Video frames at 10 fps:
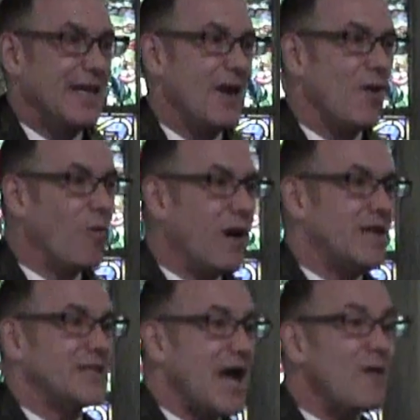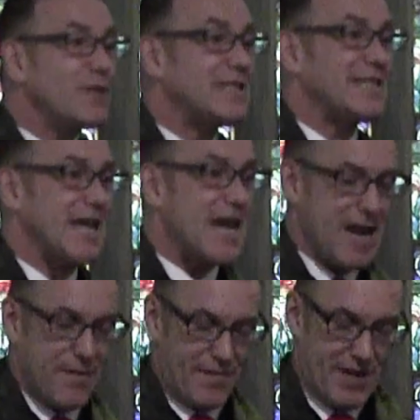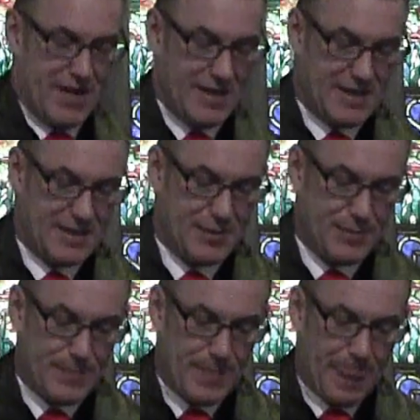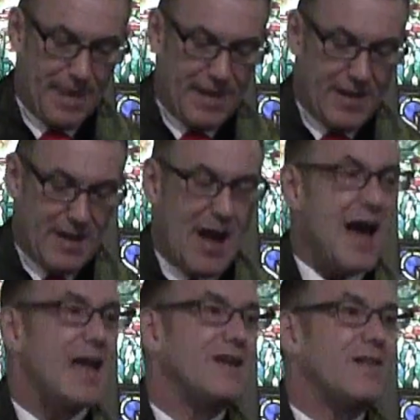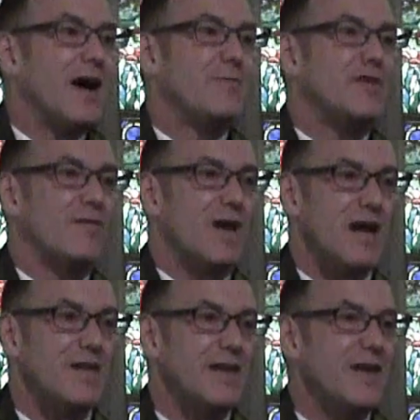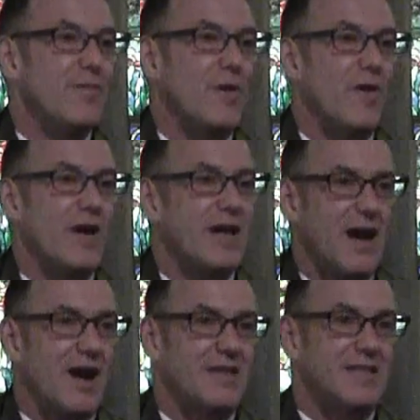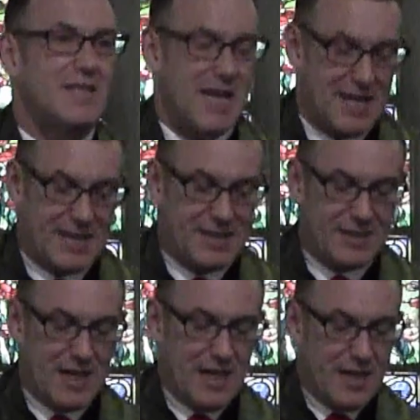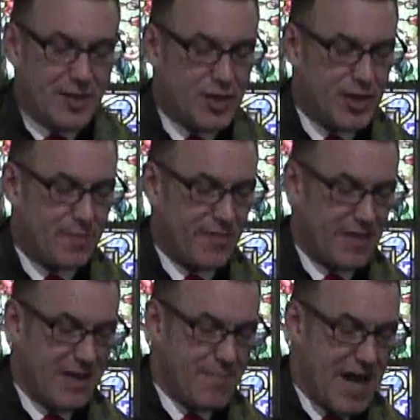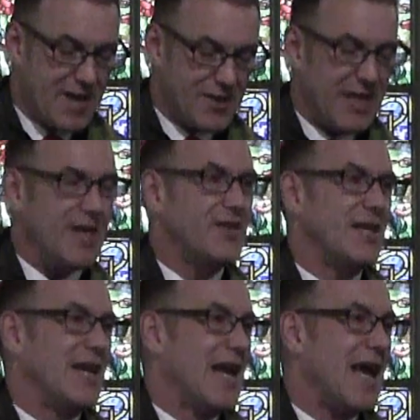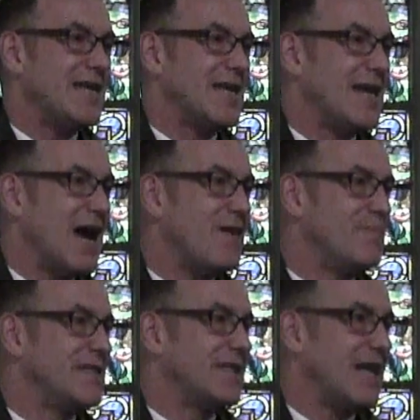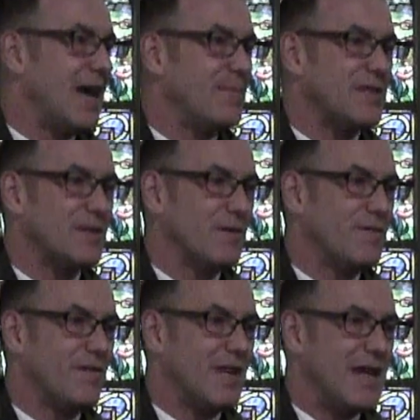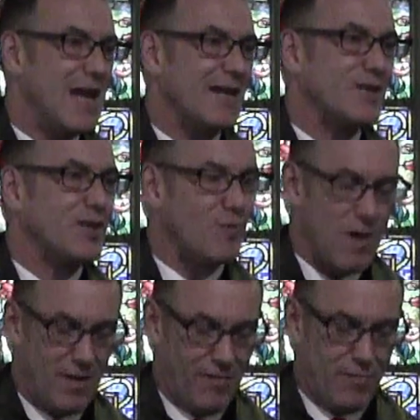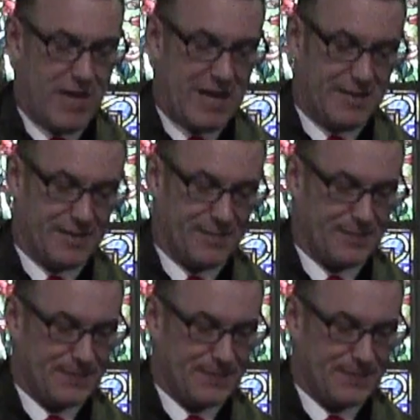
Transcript: There it was. I was saved. I climbed directly aboard Carl Sagan's Ship of the Imagination, and I did not miss an episode for the next 12 weeks.